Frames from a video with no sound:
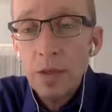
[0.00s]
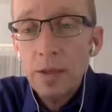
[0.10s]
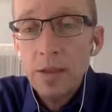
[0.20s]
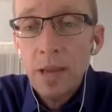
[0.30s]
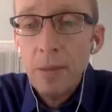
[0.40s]

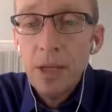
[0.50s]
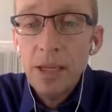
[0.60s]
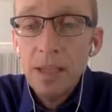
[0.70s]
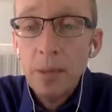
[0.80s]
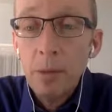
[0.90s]
Snapchat
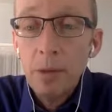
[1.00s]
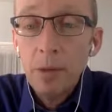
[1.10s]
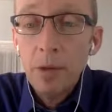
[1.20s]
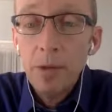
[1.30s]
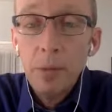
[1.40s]
is experimenting
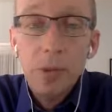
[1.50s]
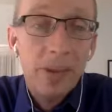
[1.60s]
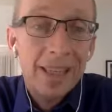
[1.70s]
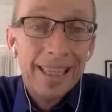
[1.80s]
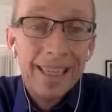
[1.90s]
with
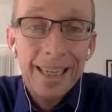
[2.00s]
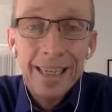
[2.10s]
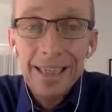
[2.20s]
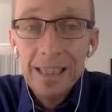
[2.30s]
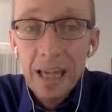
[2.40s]

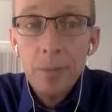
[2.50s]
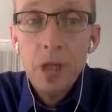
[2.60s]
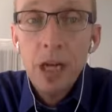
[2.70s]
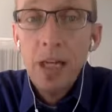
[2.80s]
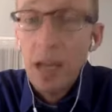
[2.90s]

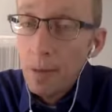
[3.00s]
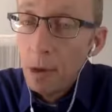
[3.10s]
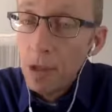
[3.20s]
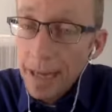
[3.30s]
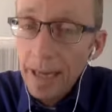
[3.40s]
Snapchat
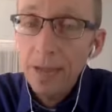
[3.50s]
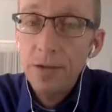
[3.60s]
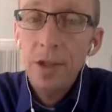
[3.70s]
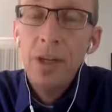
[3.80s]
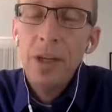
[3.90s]
commerce
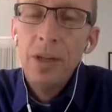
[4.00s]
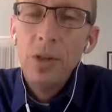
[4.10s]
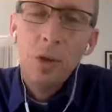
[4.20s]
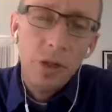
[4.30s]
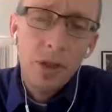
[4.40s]
ads.
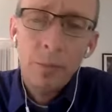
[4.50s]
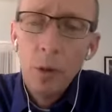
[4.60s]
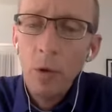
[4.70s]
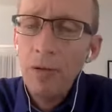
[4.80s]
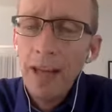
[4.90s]
So just be
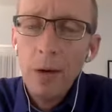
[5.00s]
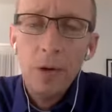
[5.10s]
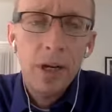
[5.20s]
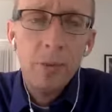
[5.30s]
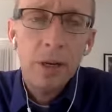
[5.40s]
aware of that
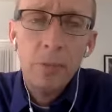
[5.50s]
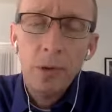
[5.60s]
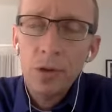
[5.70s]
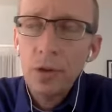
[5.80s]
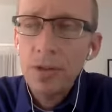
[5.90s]
one. I'm not
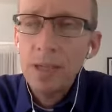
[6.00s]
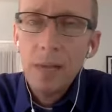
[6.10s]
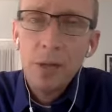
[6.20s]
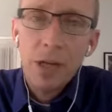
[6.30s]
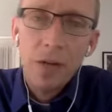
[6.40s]
bullish on
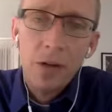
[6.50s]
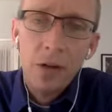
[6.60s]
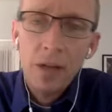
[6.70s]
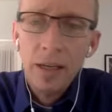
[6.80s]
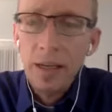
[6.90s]
Snapchat at
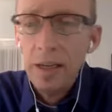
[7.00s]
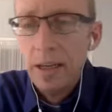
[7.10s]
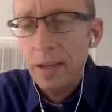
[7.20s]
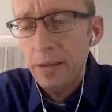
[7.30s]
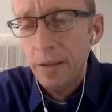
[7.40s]
all.
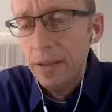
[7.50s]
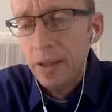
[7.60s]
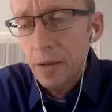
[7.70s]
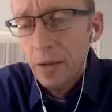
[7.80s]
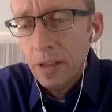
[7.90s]

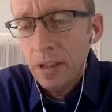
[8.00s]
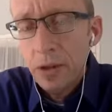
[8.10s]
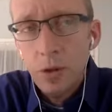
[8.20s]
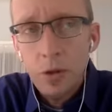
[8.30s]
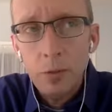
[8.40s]

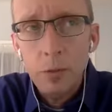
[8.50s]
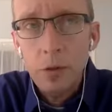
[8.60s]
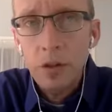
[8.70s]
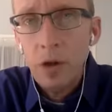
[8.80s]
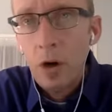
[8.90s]
Unless you're
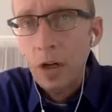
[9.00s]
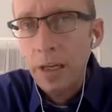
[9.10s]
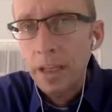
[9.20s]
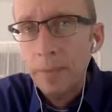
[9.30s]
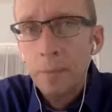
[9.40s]
really targeting